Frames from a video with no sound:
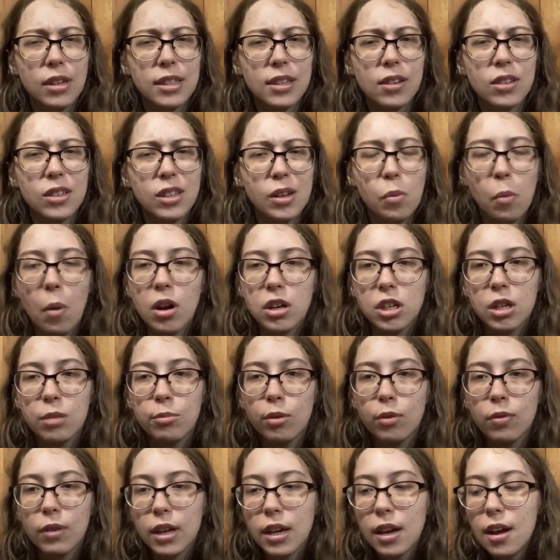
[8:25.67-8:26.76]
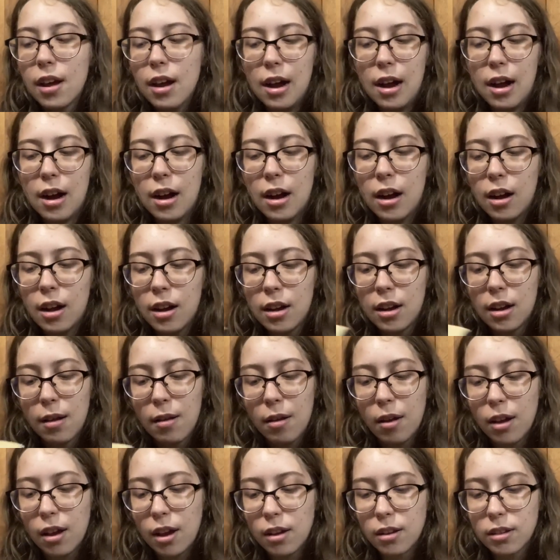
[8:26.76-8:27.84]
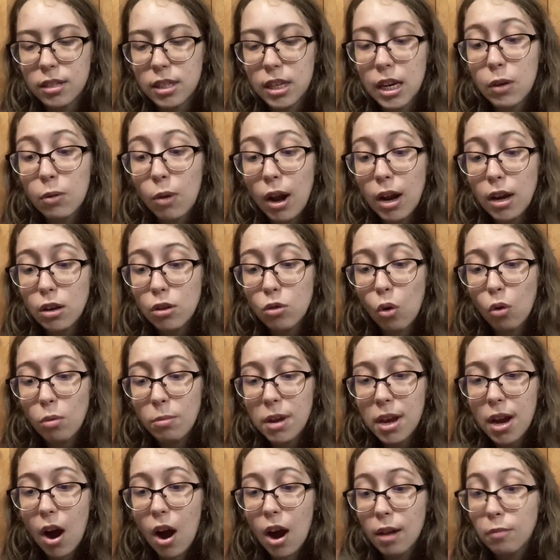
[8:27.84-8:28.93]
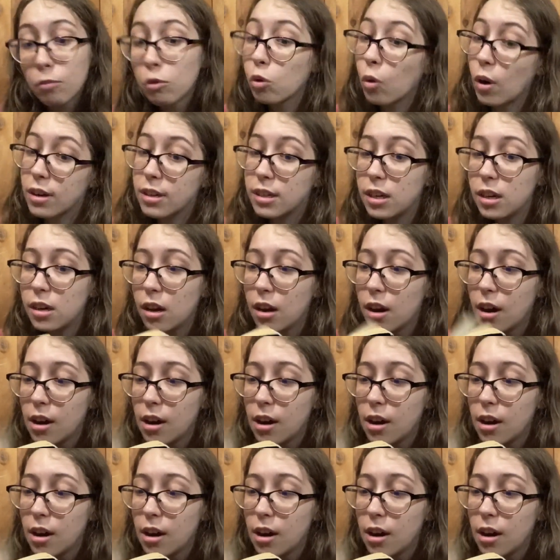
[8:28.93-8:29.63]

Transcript: seriously, watched the movie. Stingray told me I'm crazy.